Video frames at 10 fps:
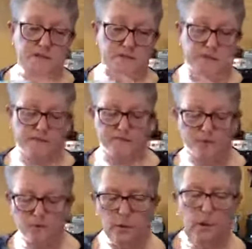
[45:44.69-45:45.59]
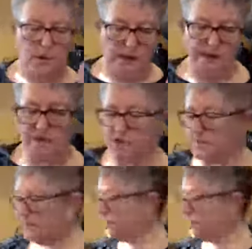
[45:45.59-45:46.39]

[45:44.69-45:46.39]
it will be full. Excuse me